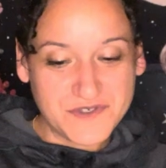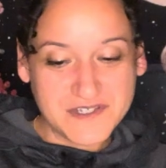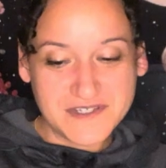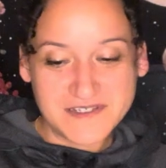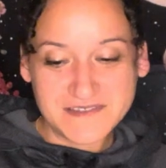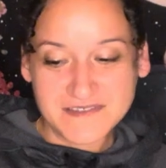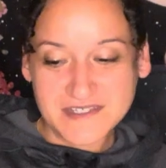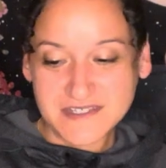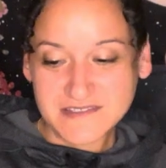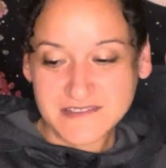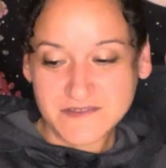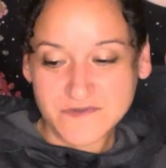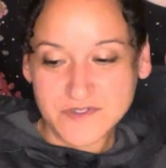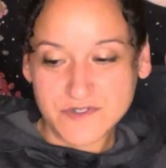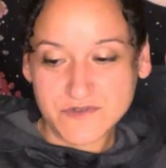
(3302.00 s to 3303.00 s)

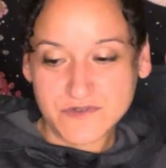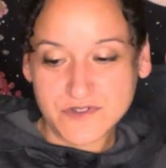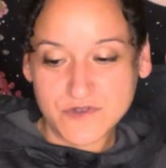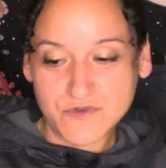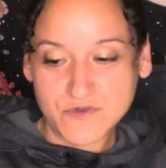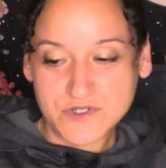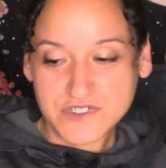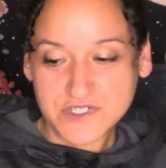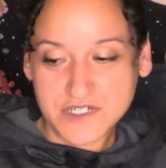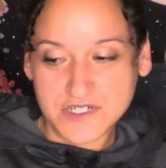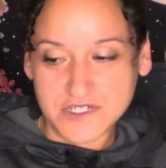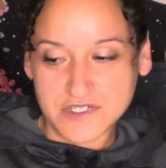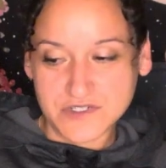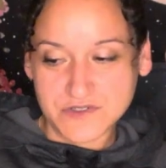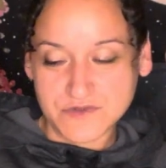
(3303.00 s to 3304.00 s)
indecisive. You don't know what you're
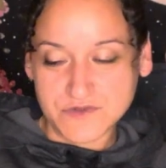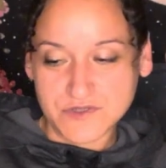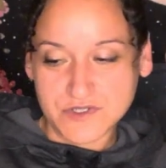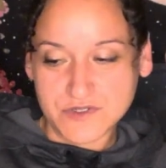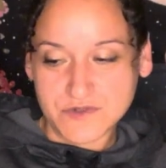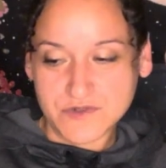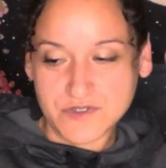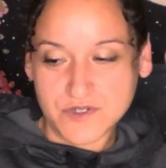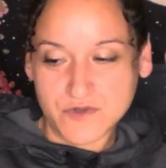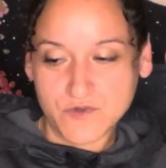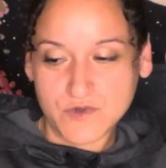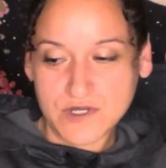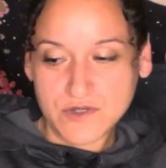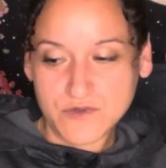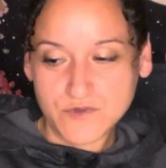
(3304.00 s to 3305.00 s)
gonna do. You don't know
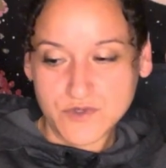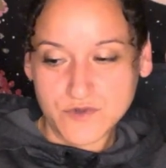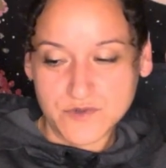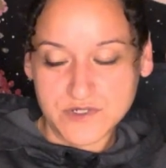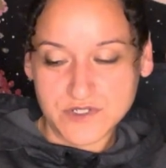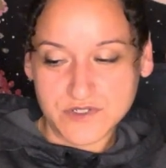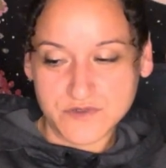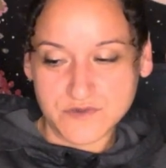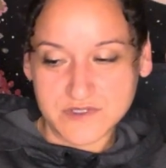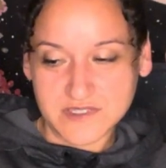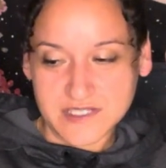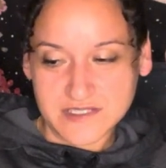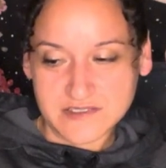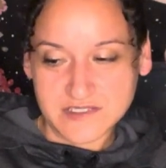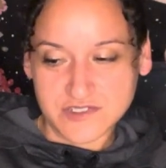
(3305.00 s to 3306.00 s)
what you would do in
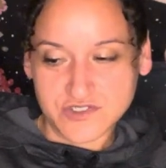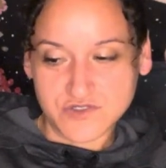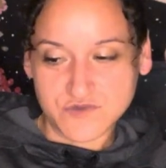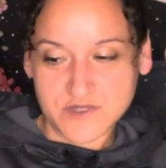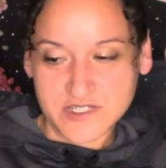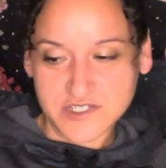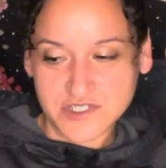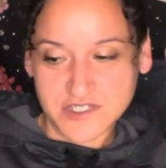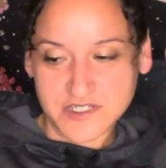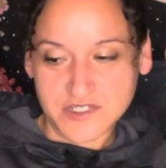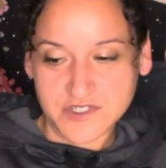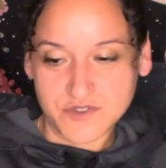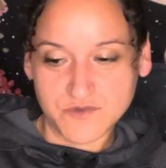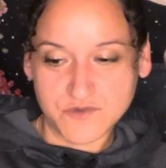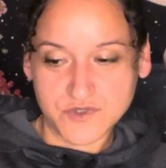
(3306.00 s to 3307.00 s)
that situation.
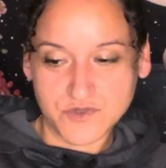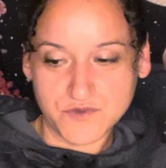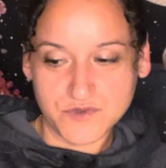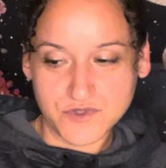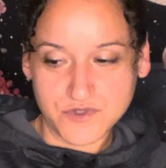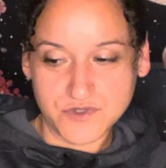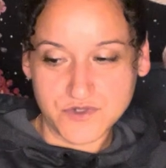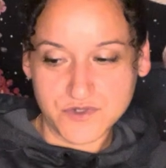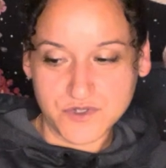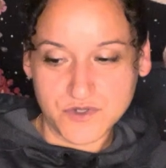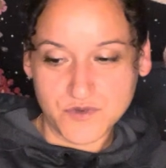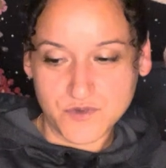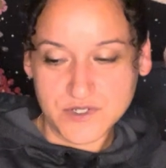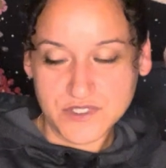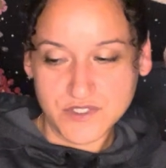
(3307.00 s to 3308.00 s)
You don't know
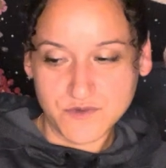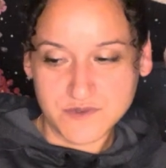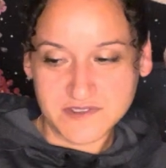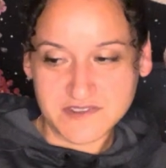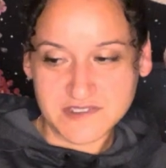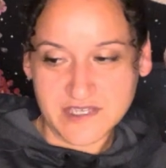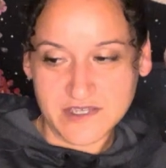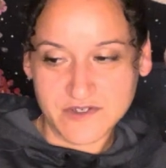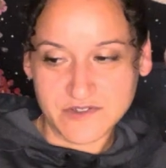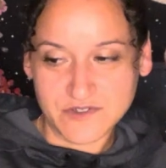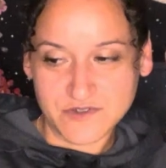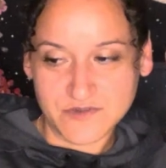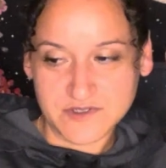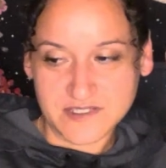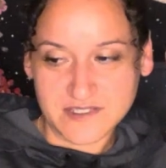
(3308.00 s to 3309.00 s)
what you would say or
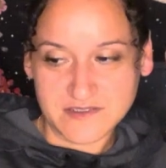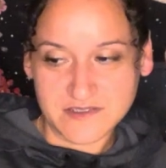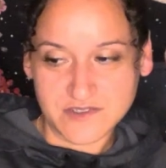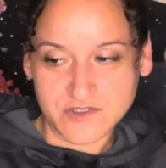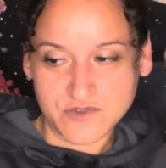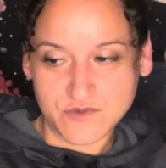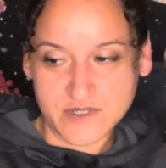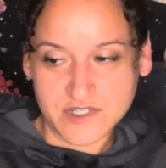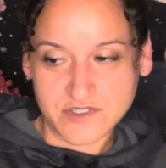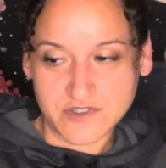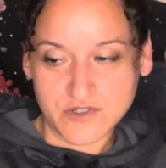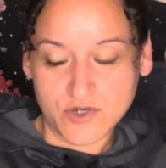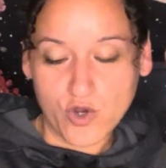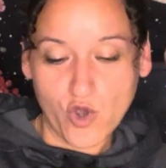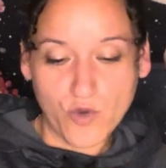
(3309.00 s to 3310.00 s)
do in that situation.
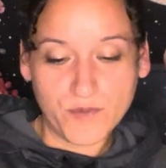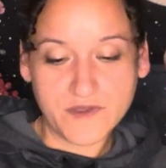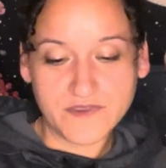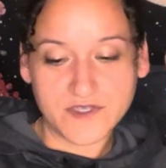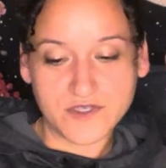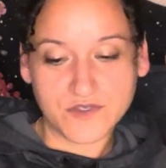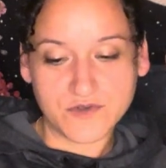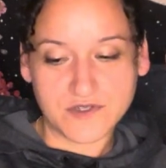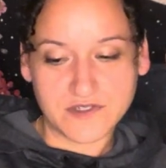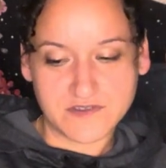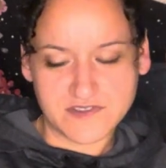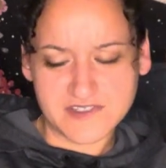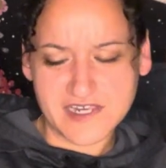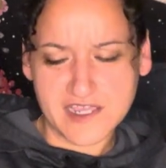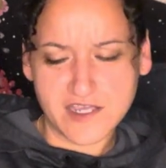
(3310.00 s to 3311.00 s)
You're hoping that you can
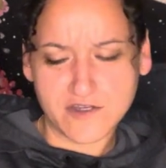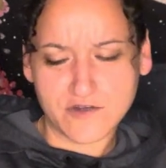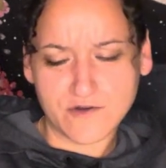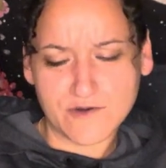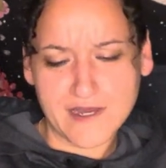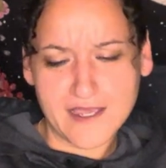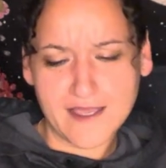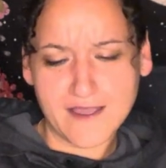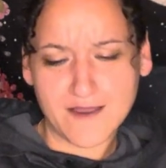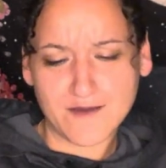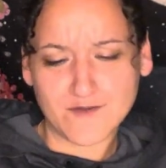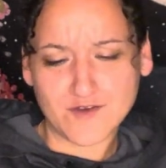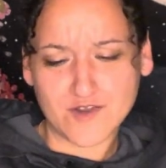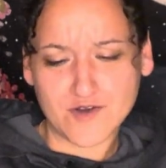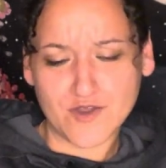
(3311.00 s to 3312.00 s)
stand your
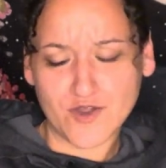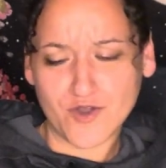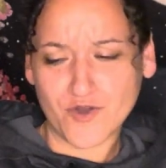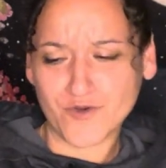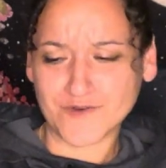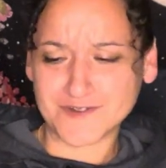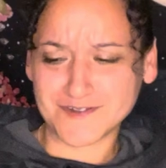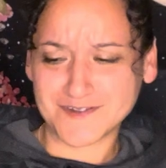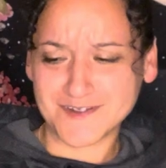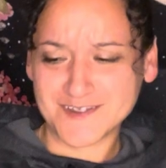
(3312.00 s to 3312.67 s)
ground, you know, and